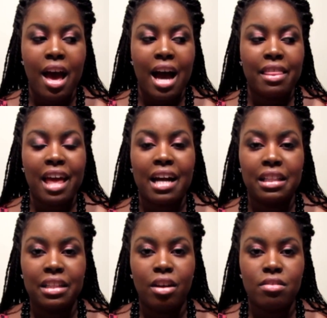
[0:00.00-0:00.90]
I think I
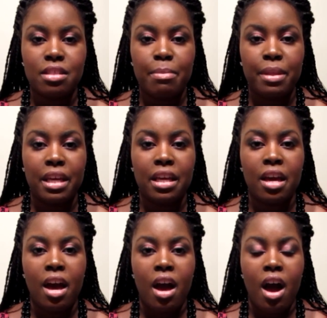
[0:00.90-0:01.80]
clicked on something
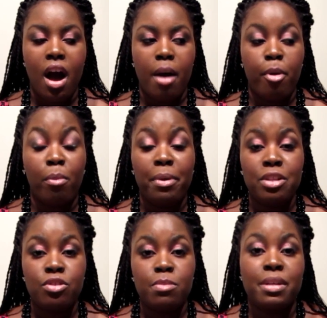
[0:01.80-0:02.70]
on
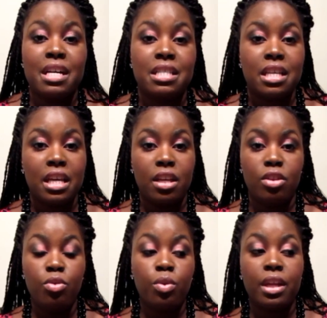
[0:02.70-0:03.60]
Pinterest because
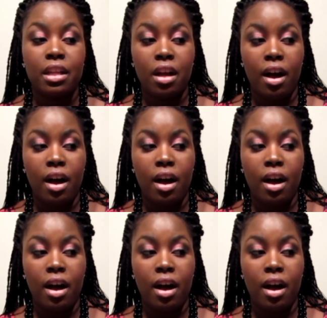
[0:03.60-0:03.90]
you can